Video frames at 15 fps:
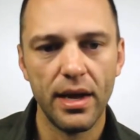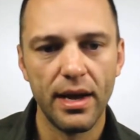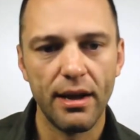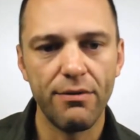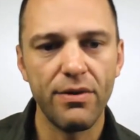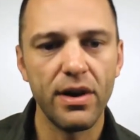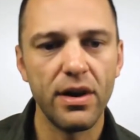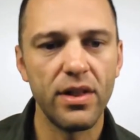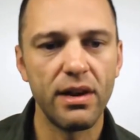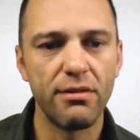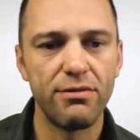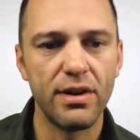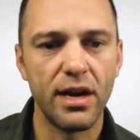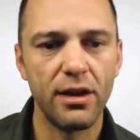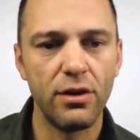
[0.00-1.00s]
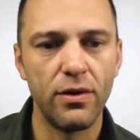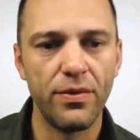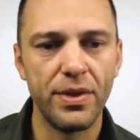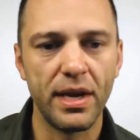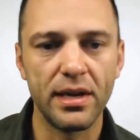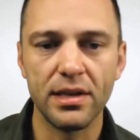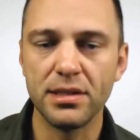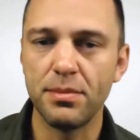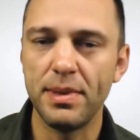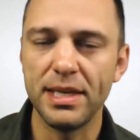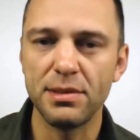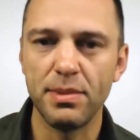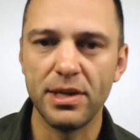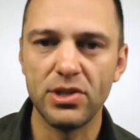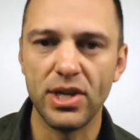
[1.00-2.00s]
I find a lot of value in that because it
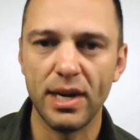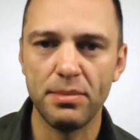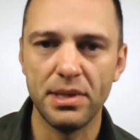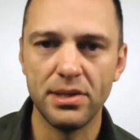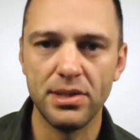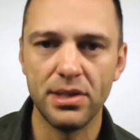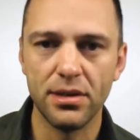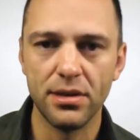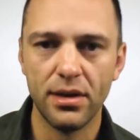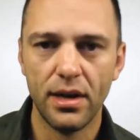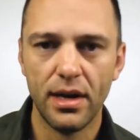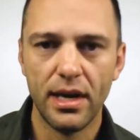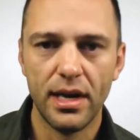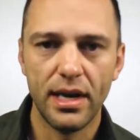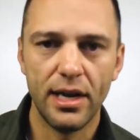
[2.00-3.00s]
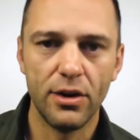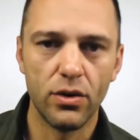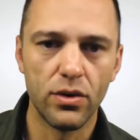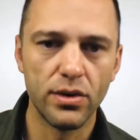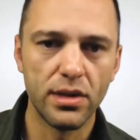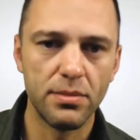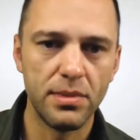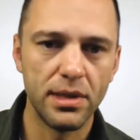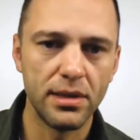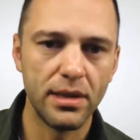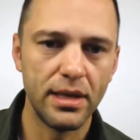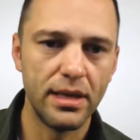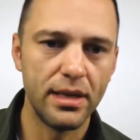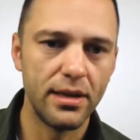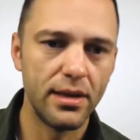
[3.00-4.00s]
makes my job easier. And
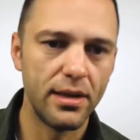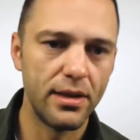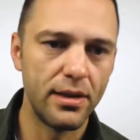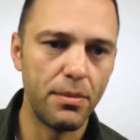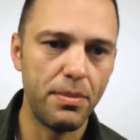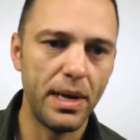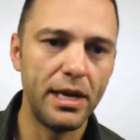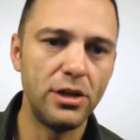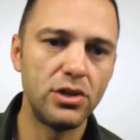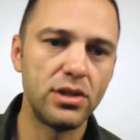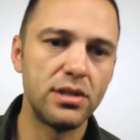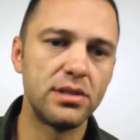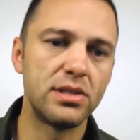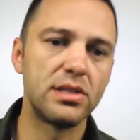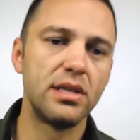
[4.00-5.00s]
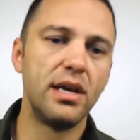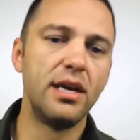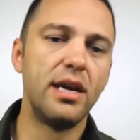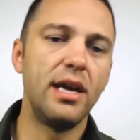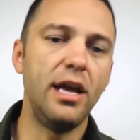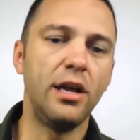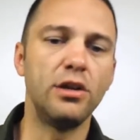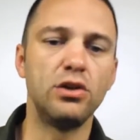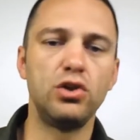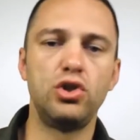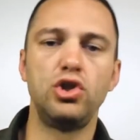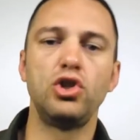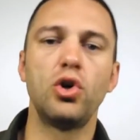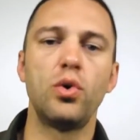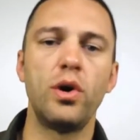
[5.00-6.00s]
ultimately, the patients
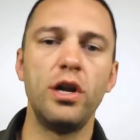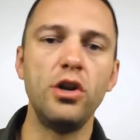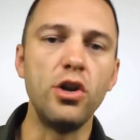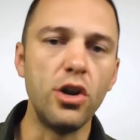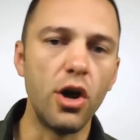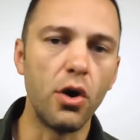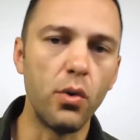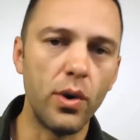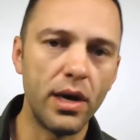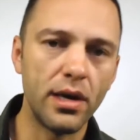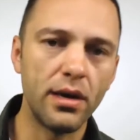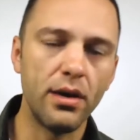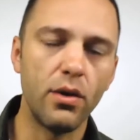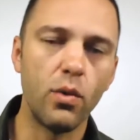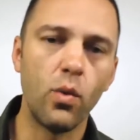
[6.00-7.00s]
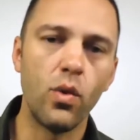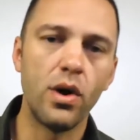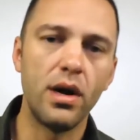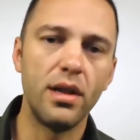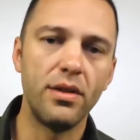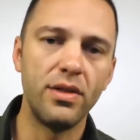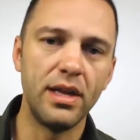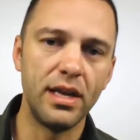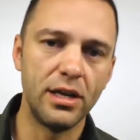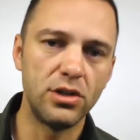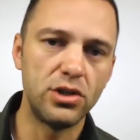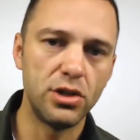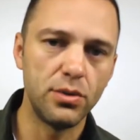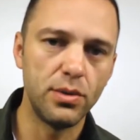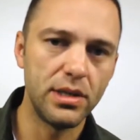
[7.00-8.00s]
enjoy knowing what the
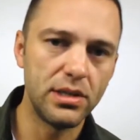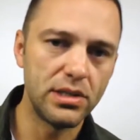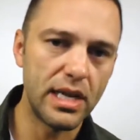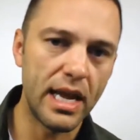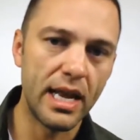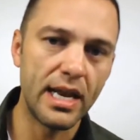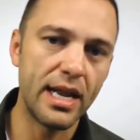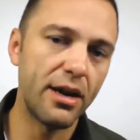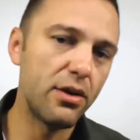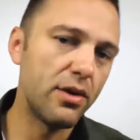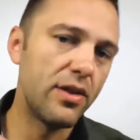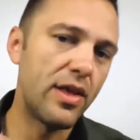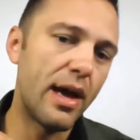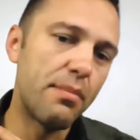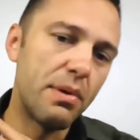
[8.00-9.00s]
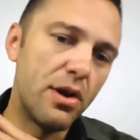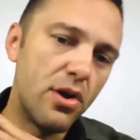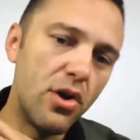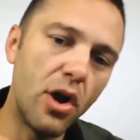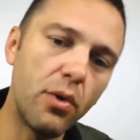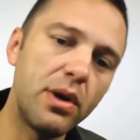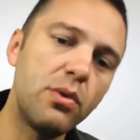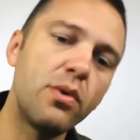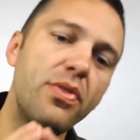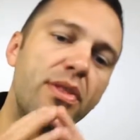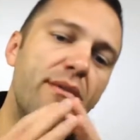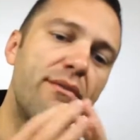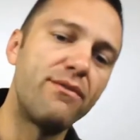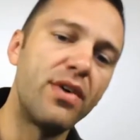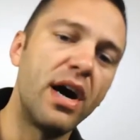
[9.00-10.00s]
issue is. And not only that, but knowing what the
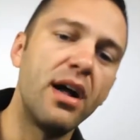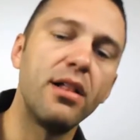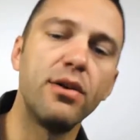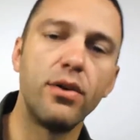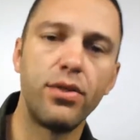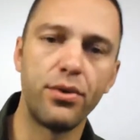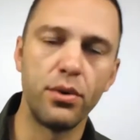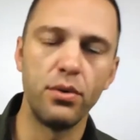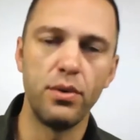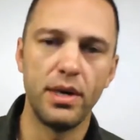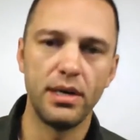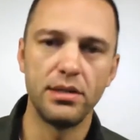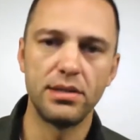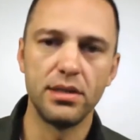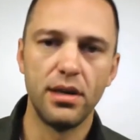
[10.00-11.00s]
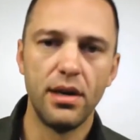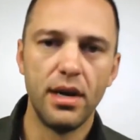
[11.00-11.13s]
follow-through is.